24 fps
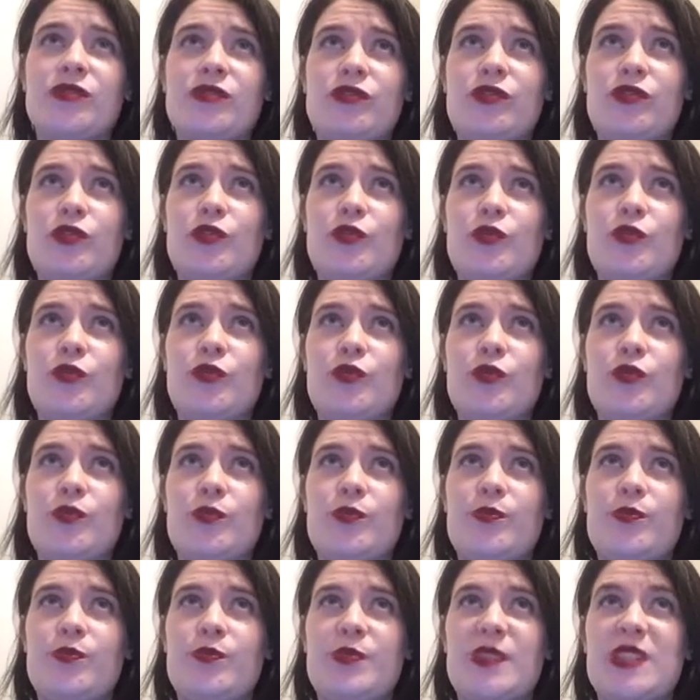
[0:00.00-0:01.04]
to
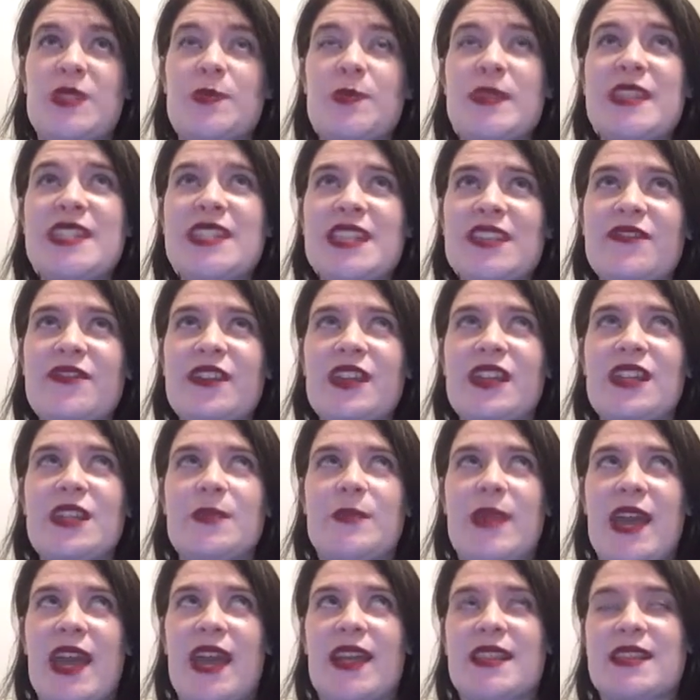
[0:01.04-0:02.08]
specifically
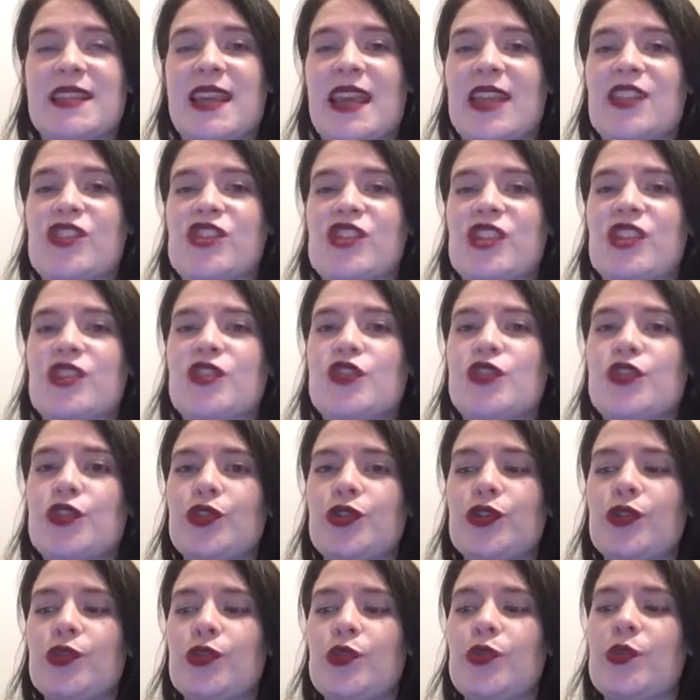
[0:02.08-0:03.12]
pay attention
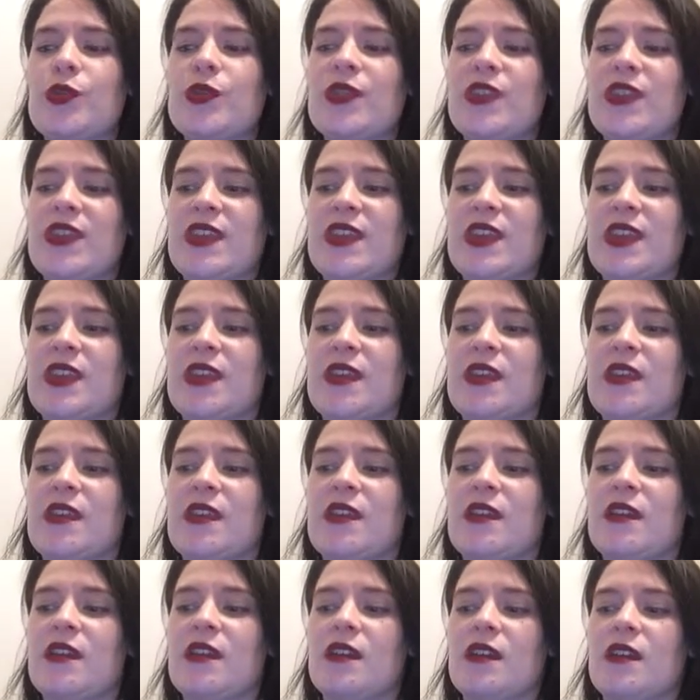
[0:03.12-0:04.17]
to
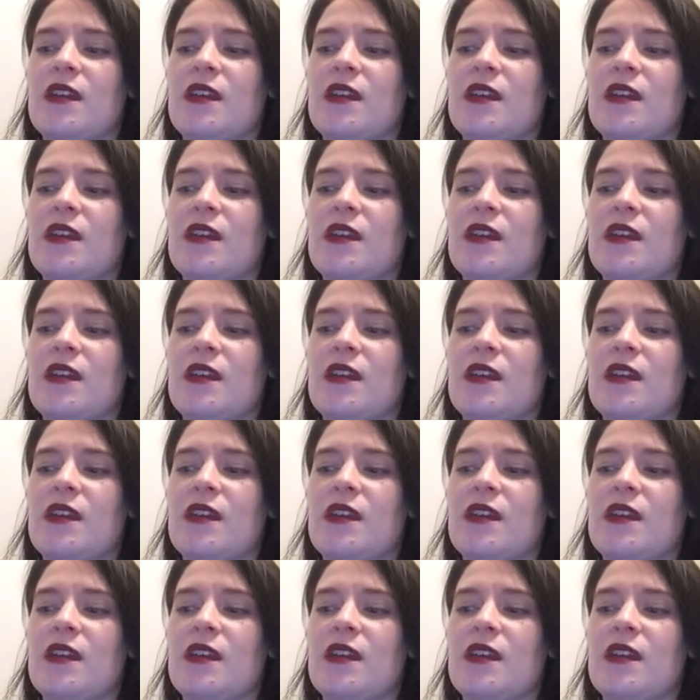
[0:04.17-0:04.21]
the